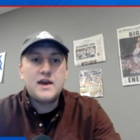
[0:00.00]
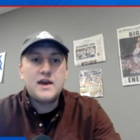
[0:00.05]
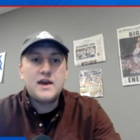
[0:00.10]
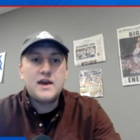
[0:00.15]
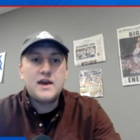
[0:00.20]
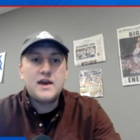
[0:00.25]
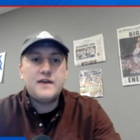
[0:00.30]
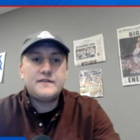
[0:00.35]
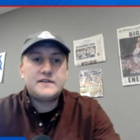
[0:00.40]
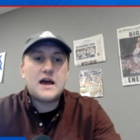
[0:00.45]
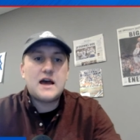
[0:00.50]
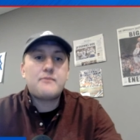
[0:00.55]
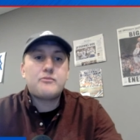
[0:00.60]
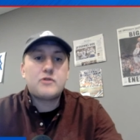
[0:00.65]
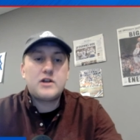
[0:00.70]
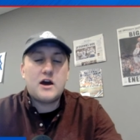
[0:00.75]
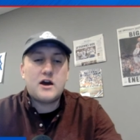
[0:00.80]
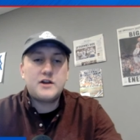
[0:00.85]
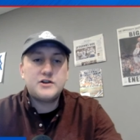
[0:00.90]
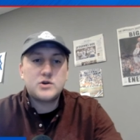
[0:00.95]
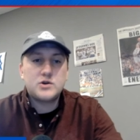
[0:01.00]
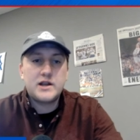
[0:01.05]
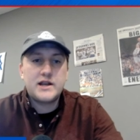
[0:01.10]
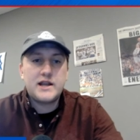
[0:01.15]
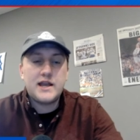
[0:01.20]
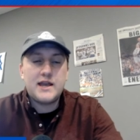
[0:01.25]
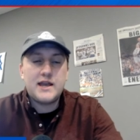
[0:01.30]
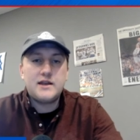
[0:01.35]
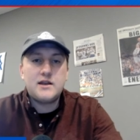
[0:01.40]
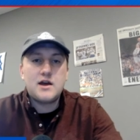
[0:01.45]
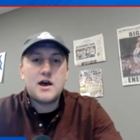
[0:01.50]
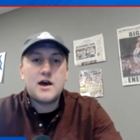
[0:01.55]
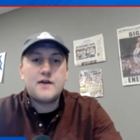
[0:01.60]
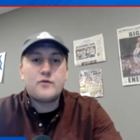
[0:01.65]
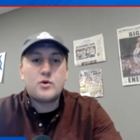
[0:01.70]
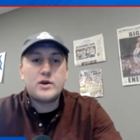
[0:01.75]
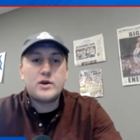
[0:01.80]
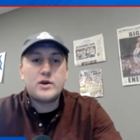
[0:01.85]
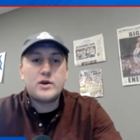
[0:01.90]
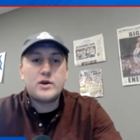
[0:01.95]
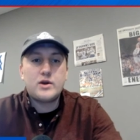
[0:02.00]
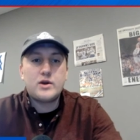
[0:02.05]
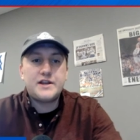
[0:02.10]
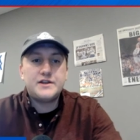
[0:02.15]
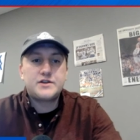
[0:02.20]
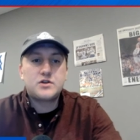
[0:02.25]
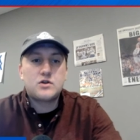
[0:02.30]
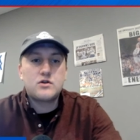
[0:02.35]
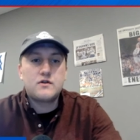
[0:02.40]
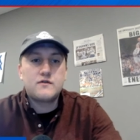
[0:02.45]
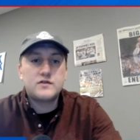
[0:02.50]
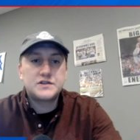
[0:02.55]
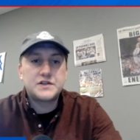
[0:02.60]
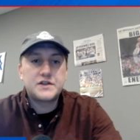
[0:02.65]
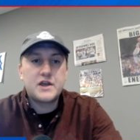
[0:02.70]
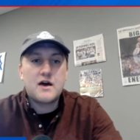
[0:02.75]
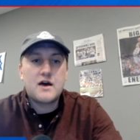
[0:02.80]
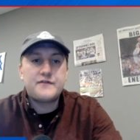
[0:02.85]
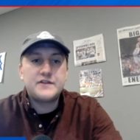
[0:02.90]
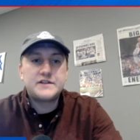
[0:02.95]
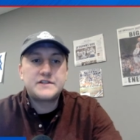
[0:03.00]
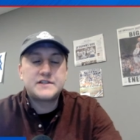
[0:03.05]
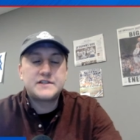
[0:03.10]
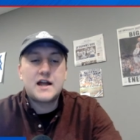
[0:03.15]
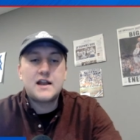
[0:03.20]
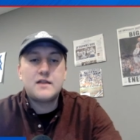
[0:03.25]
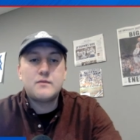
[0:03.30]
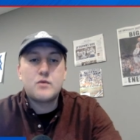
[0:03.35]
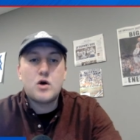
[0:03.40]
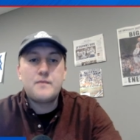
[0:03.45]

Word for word: in the top 100 in uh, avoiding turnovers on the offensive side of the